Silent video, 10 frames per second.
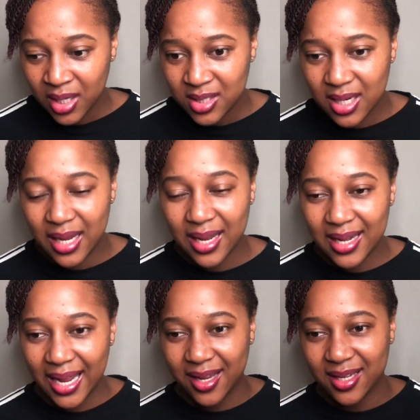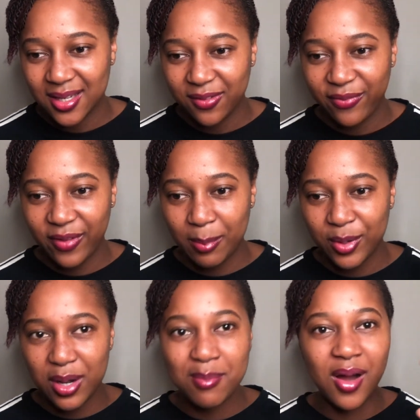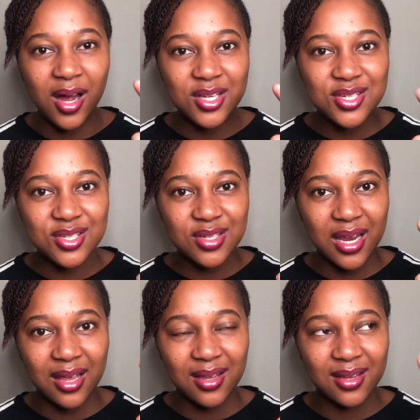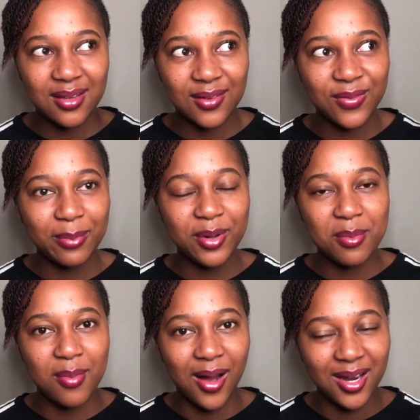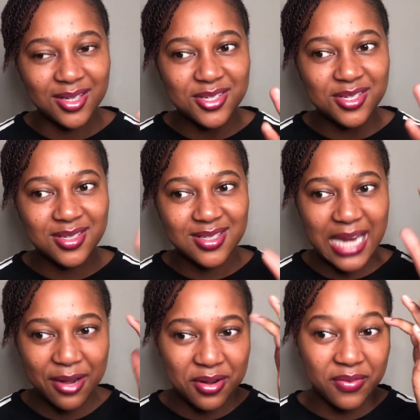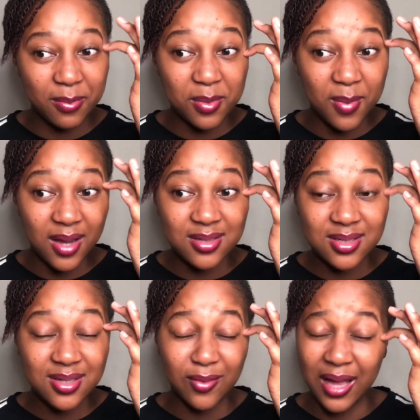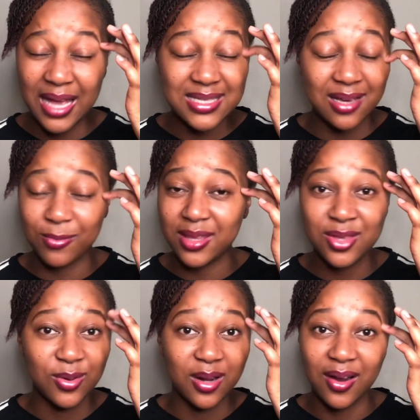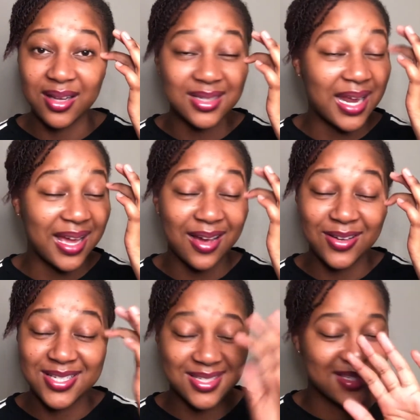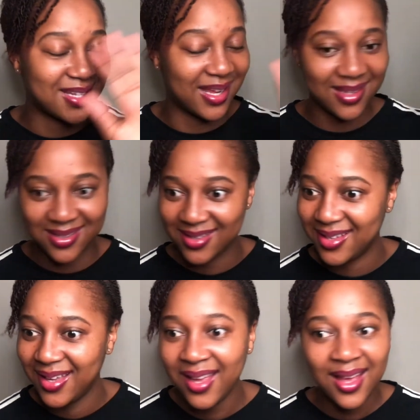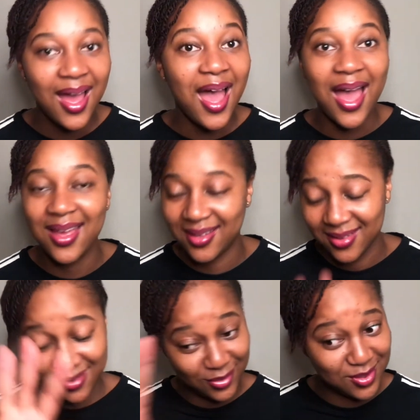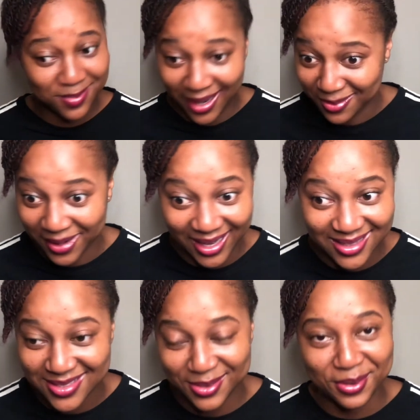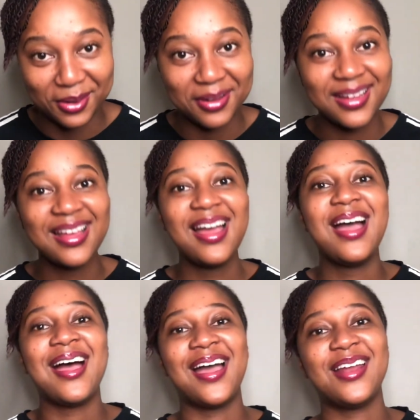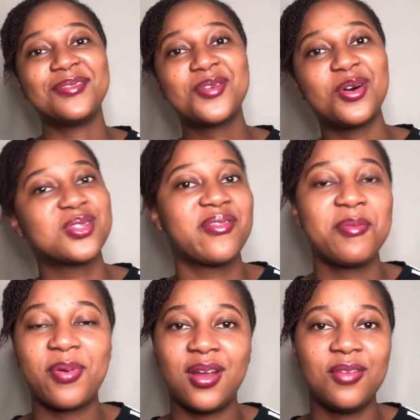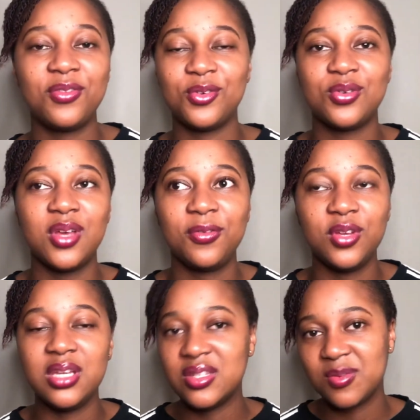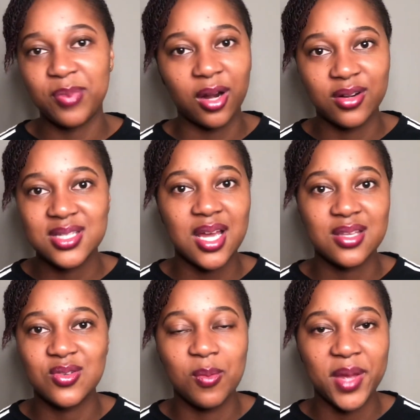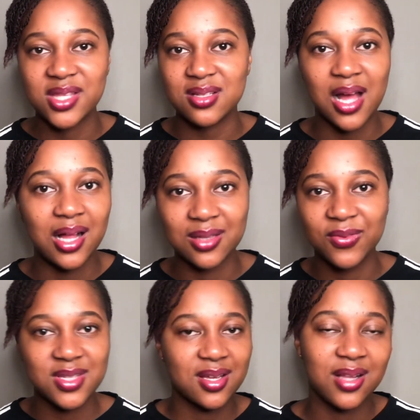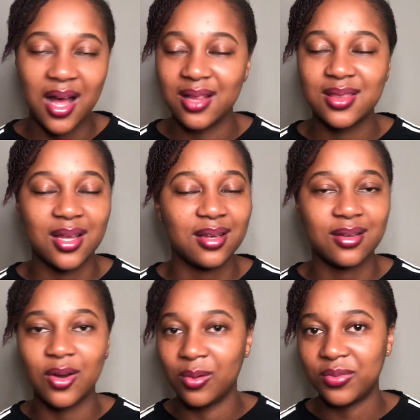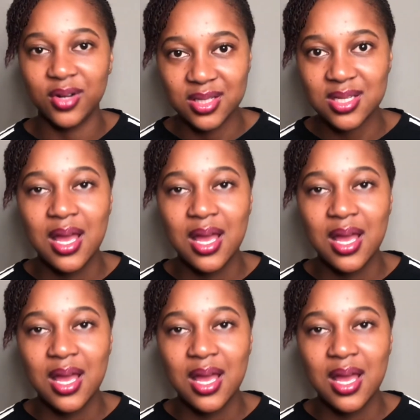like January, February, March, guys, I went through a lot. Like, I was just like, YouTube can wait, you know. And of course, if you need to prioritize your mental health, physical health, then go for it.